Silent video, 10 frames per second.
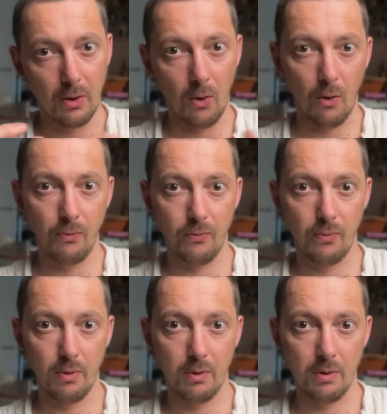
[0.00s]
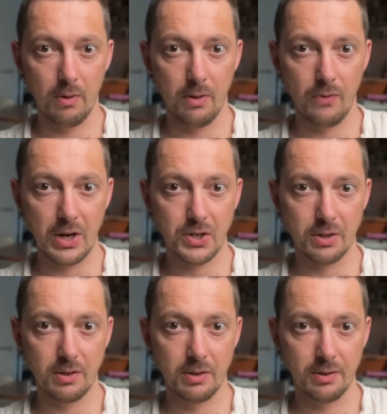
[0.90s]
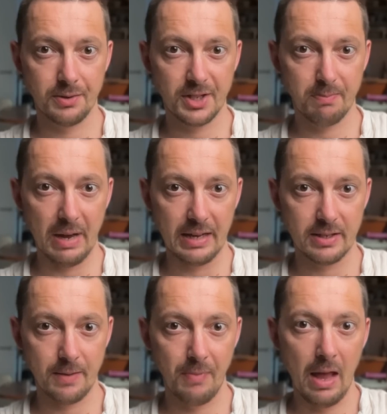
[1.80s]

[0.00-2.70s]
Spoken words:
of the Russian space.